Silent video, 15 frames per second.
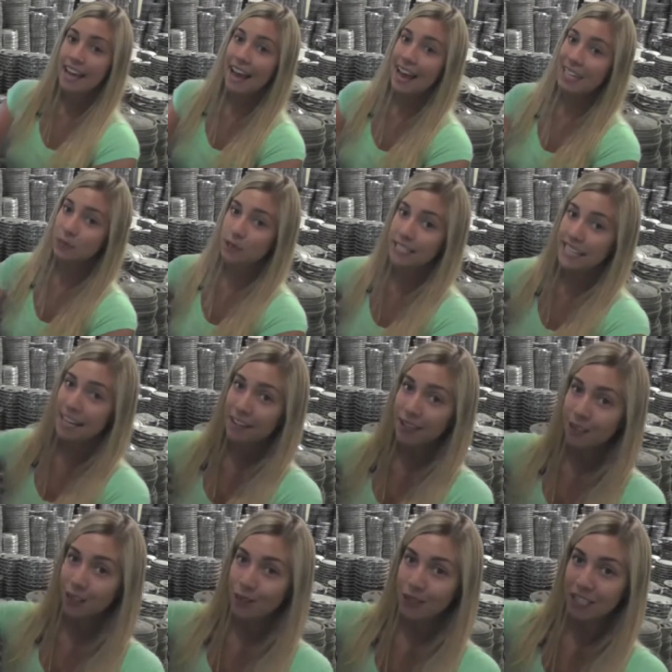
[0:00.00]
As we take a
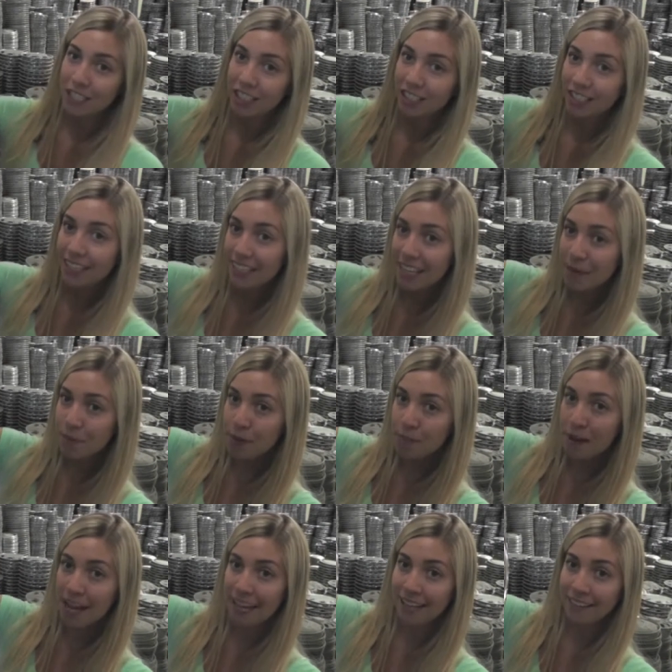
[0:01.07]
close look, keep in
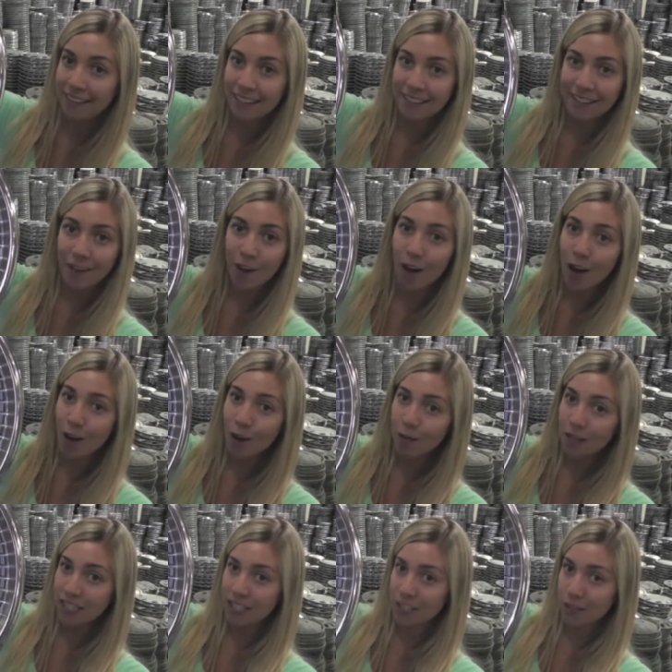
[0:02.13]
mind that they're all
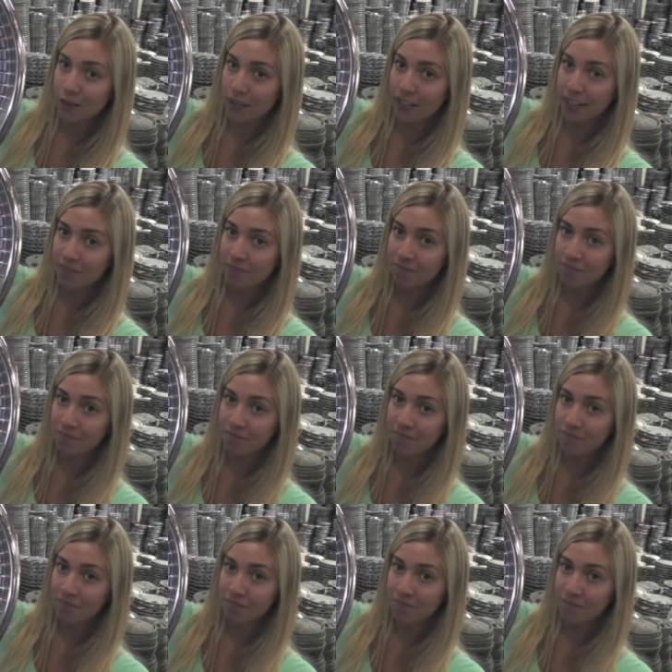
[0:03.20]
restored.